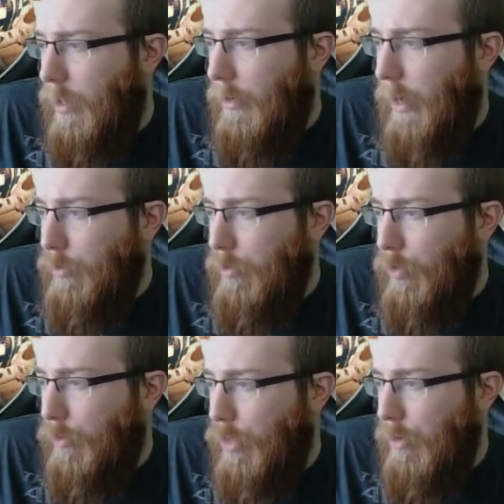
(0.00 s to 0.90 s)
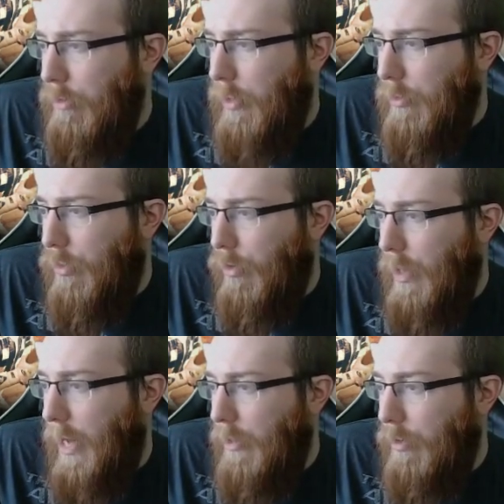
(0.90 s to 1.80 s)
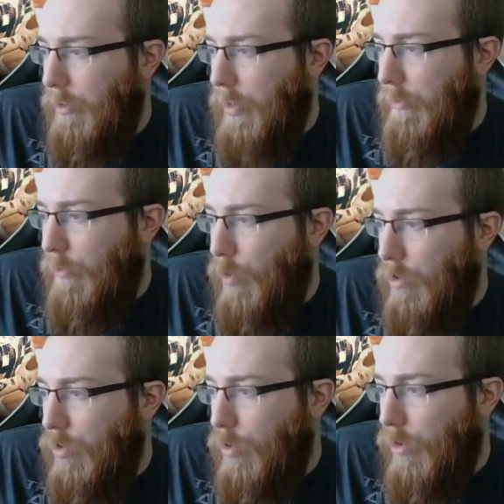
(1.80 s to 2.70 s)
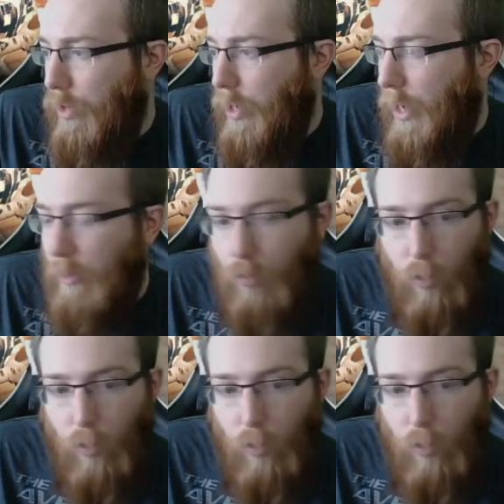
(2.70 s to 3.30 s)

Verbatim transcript: The last one sold for 36, 38, 37, 42, 39.